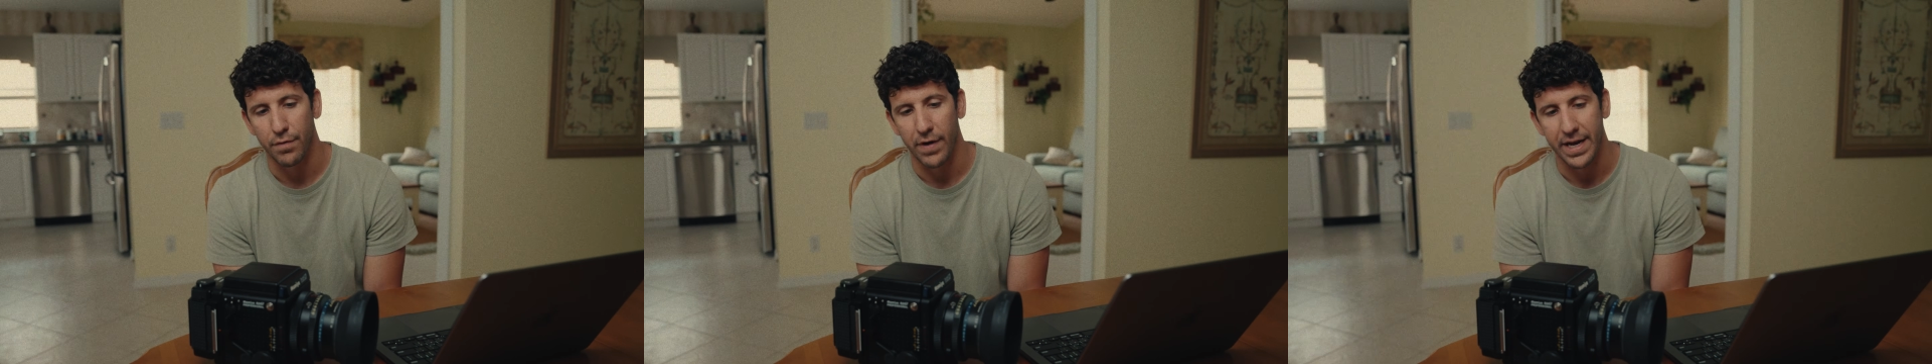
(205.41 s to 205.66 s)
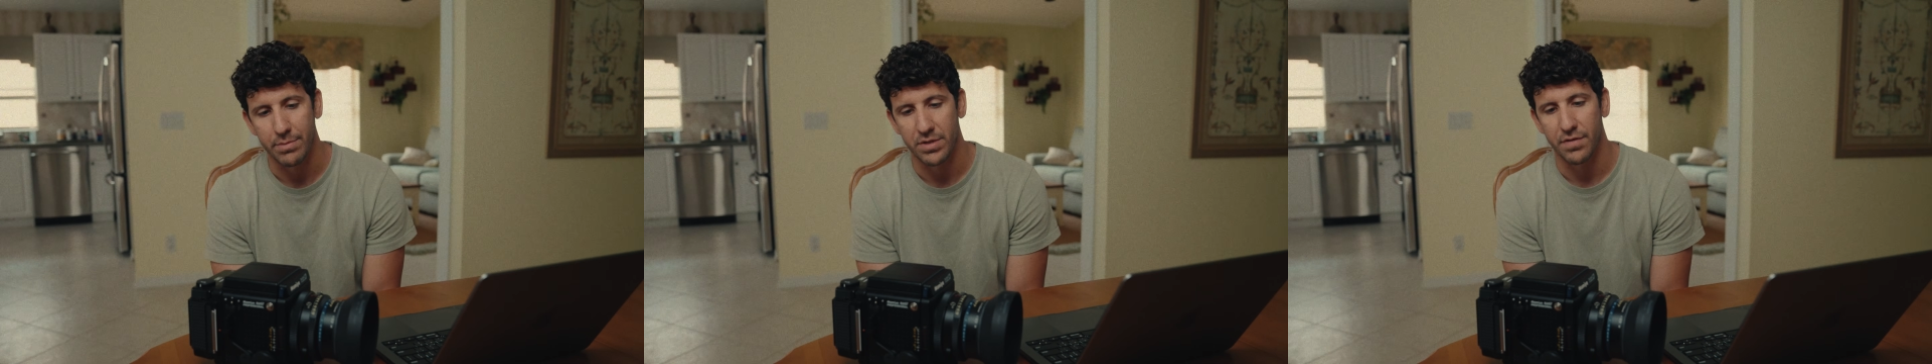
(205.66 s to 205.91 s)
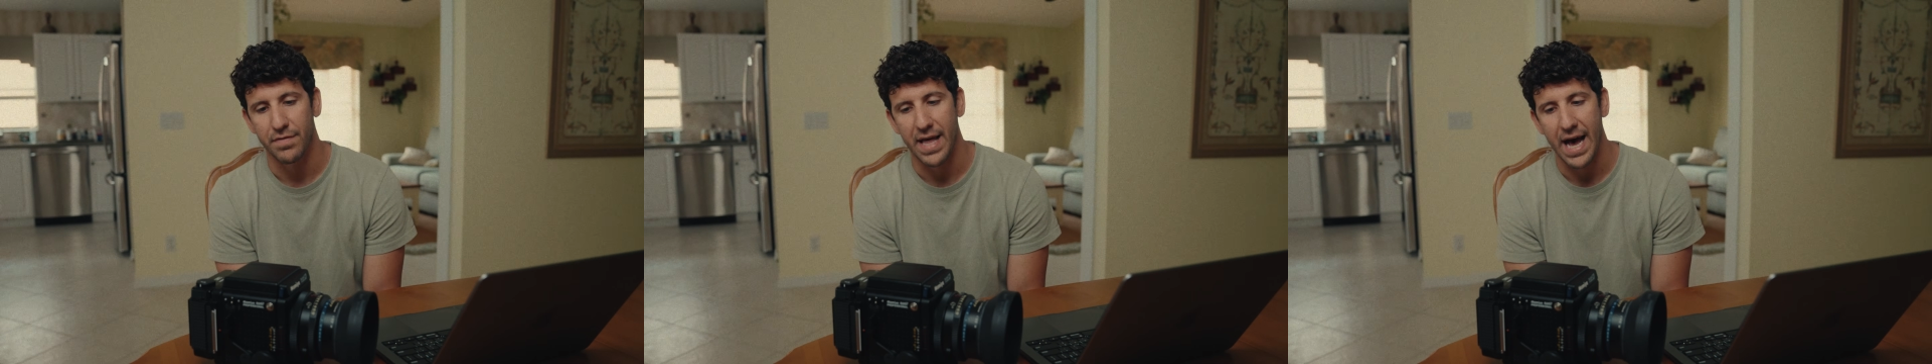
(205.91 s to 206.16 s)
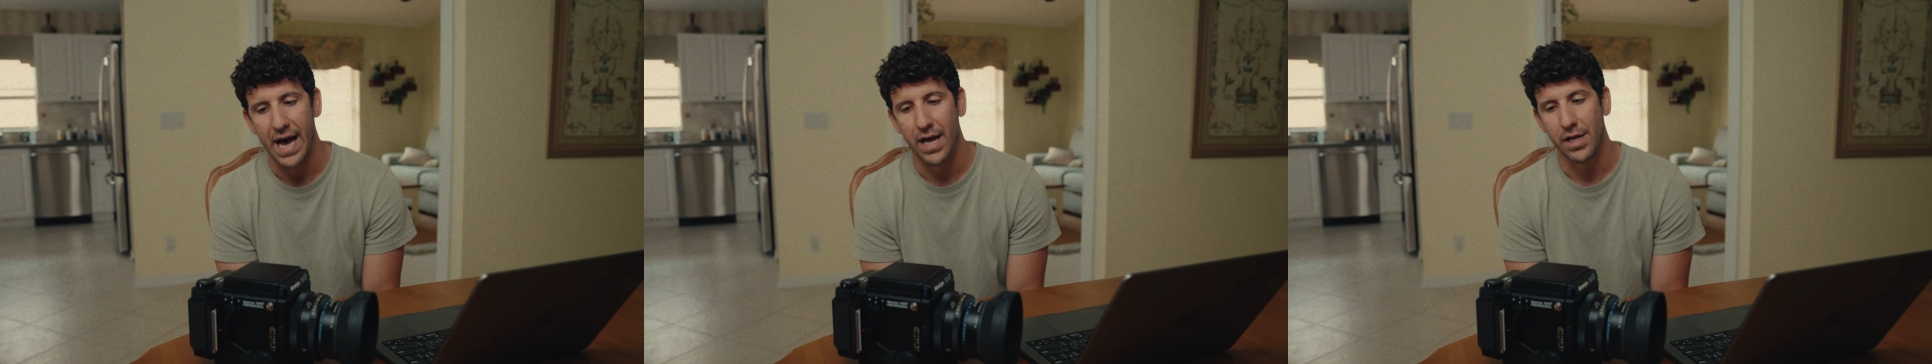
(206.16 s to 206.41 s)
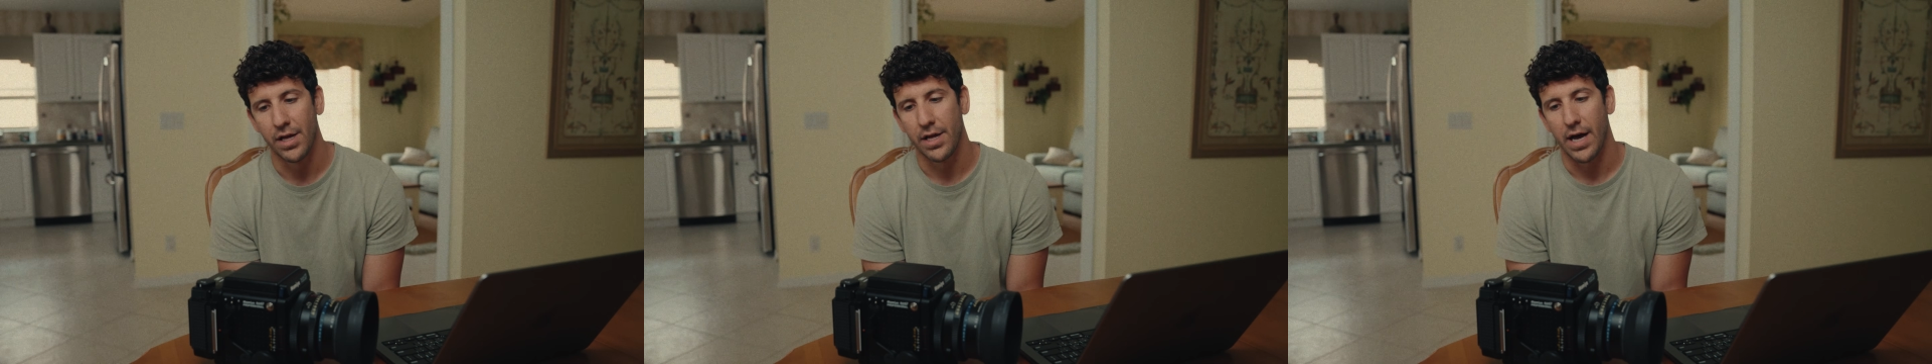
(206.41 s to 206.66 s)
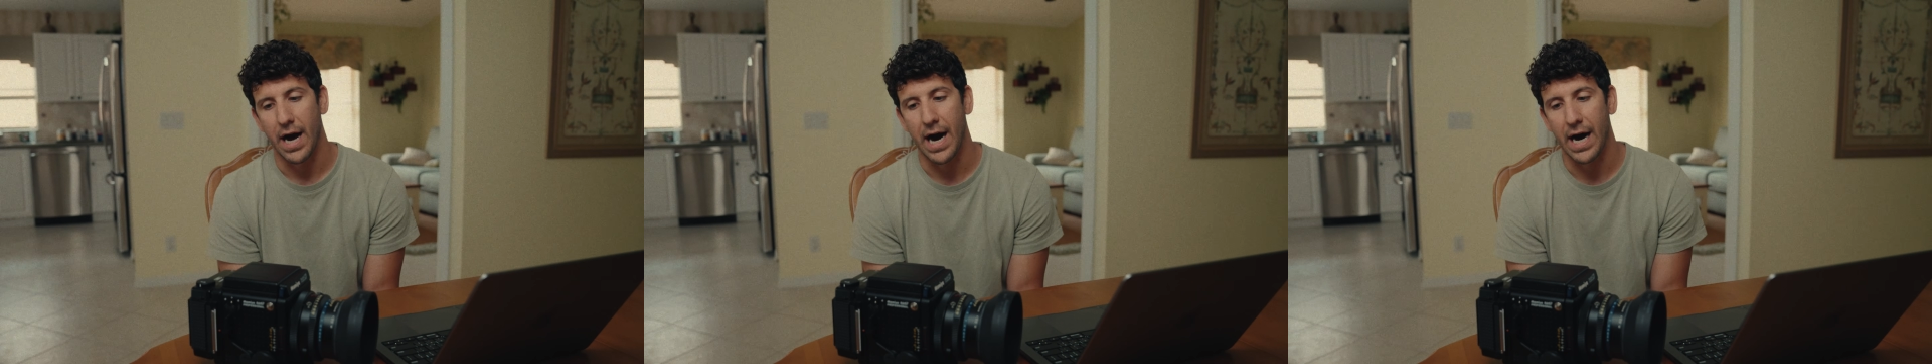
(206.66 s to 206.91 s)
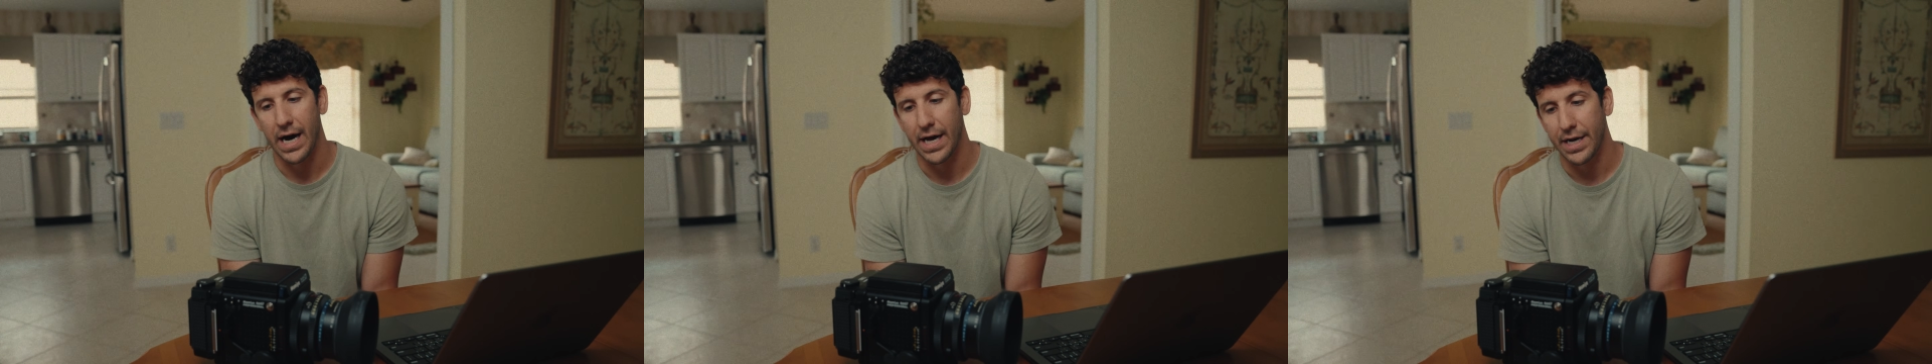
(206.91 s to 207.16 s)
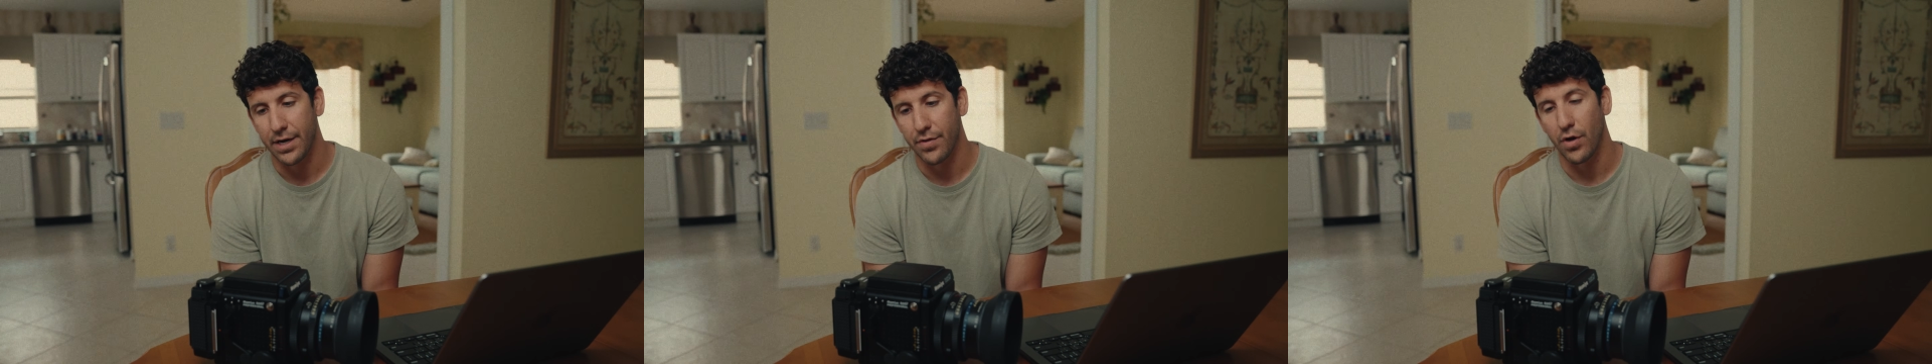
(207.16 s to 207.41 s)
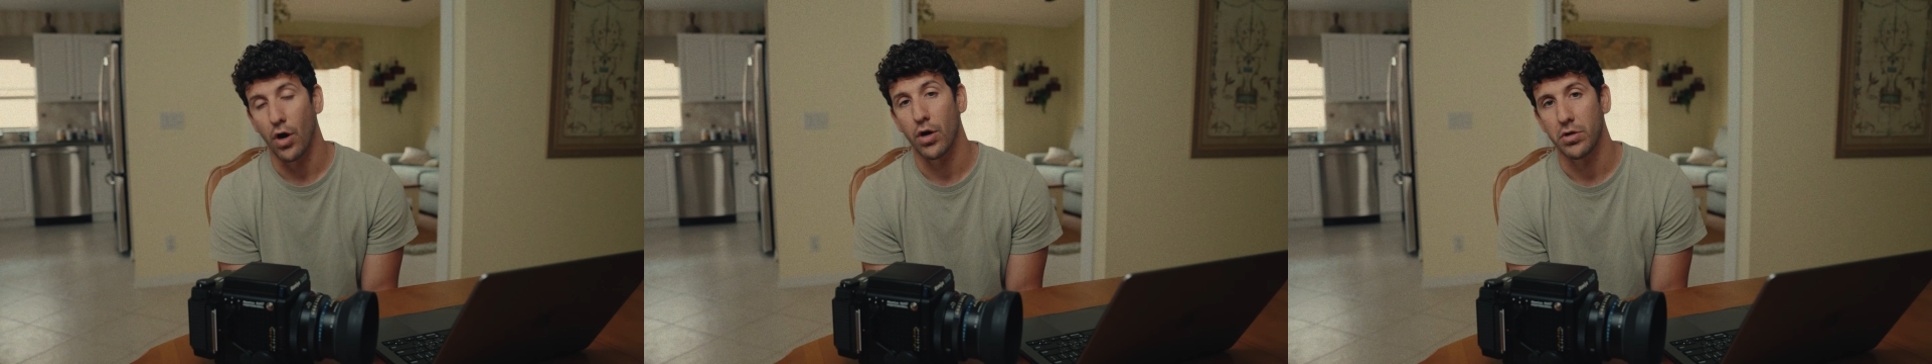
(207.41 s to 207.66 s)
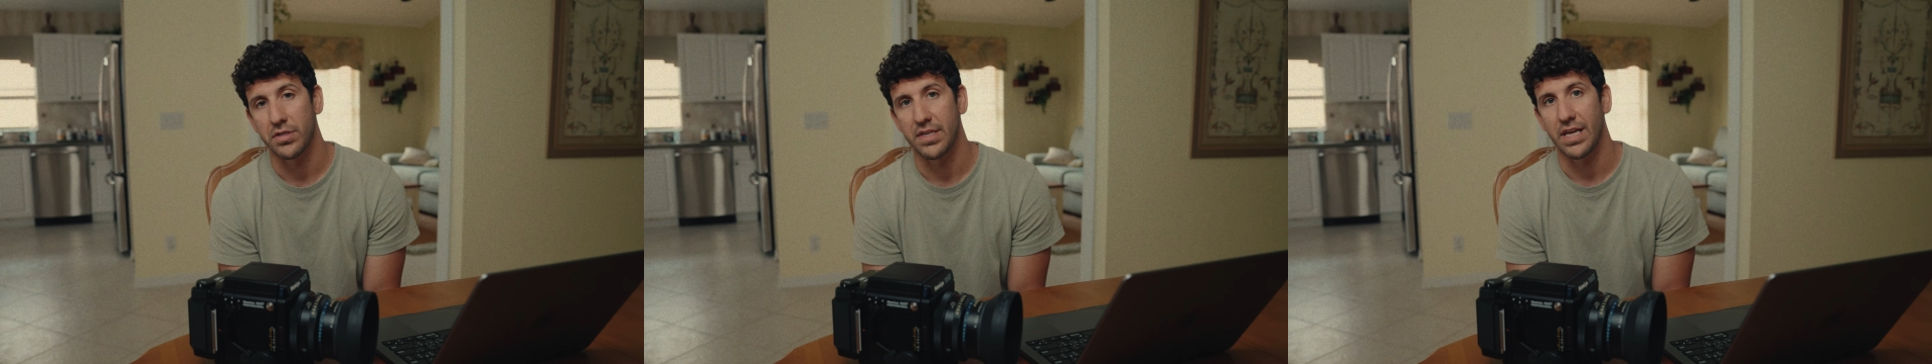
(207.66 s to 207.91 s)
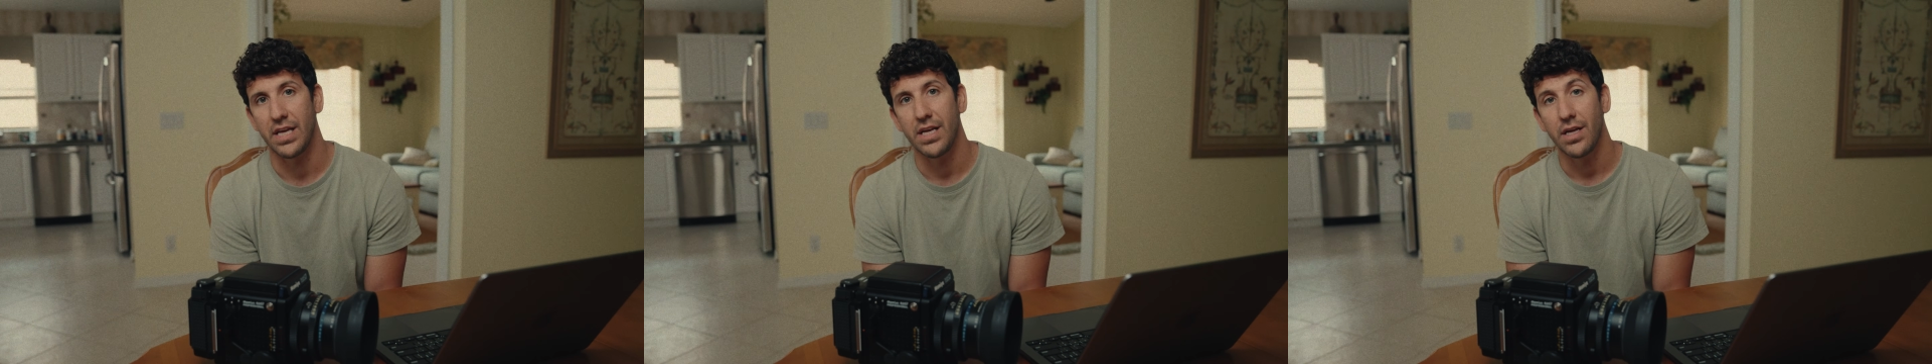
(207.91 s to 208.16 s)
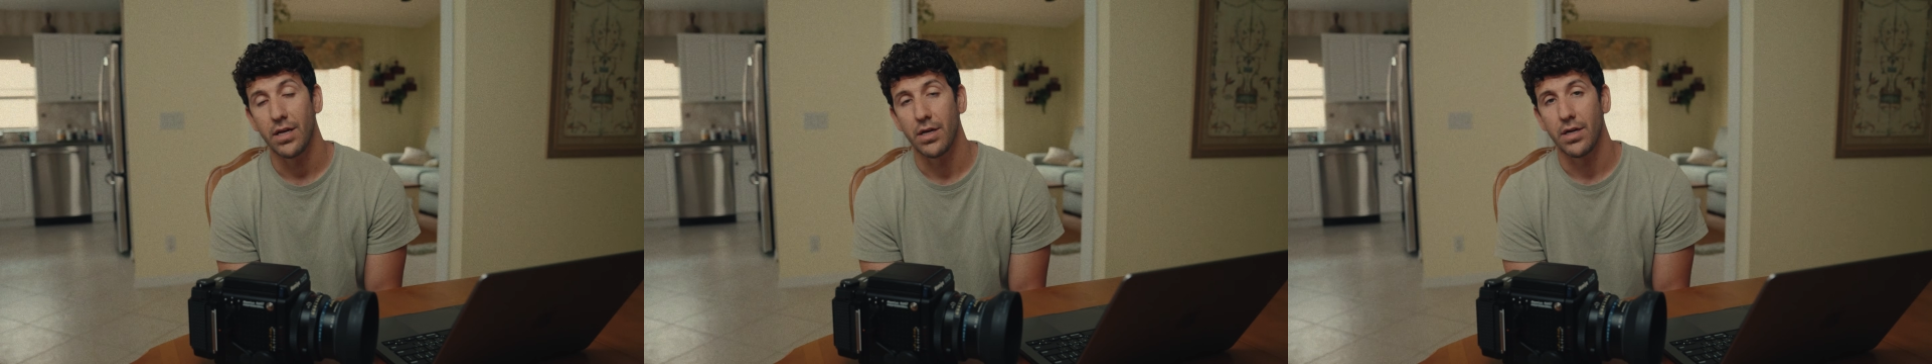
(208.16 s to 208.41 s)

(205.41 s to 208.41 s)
frames of that on the RZ.